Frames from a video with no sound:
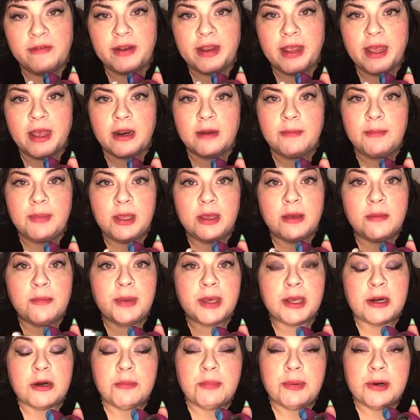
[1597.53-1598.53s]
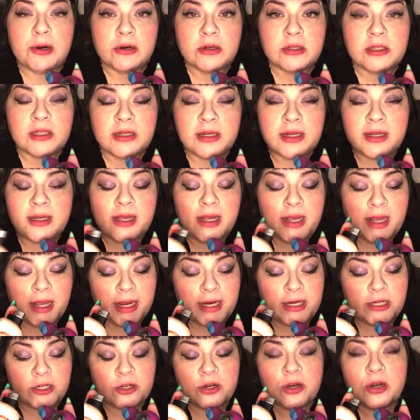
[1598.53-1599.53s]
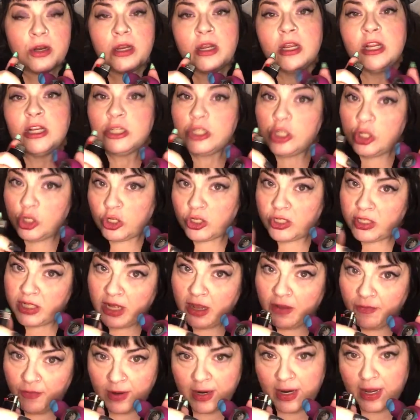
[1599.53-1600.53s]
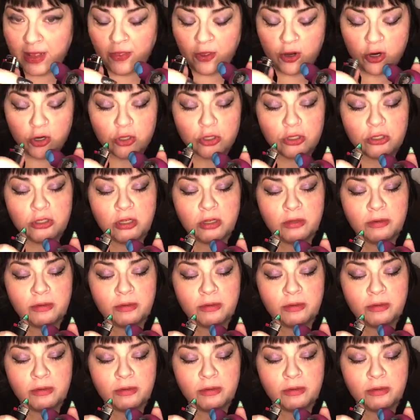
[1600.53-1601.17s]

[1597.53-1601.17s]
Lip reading: how to be a better person and kinder to yourself and others.